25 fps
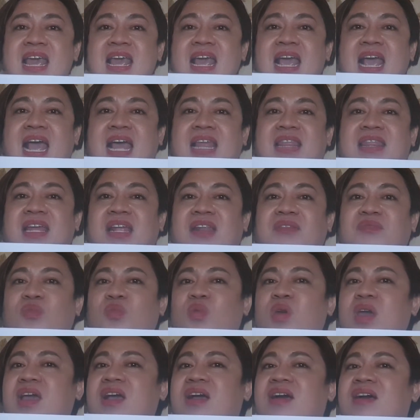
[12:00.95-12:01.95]
and that
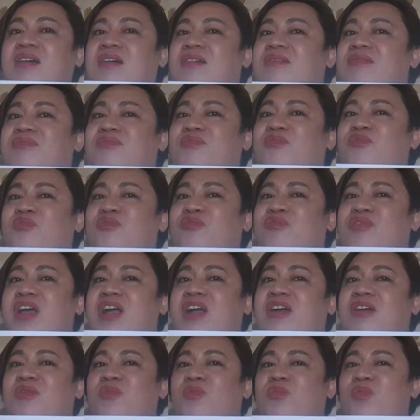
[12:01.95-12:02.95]
we are
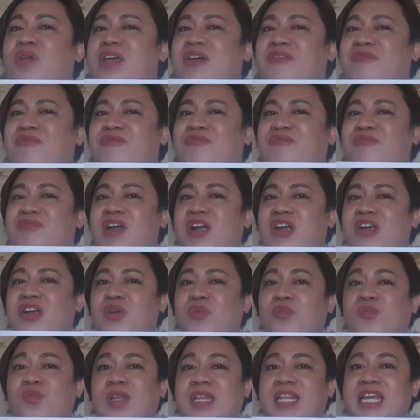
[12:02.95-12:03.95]

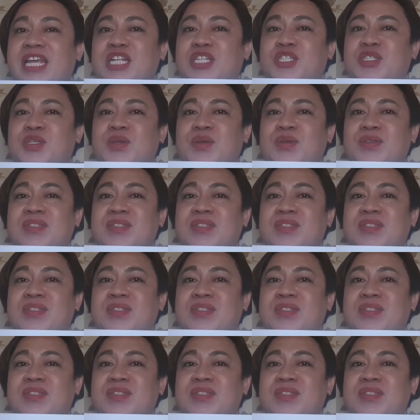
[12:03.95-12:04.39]
very willing to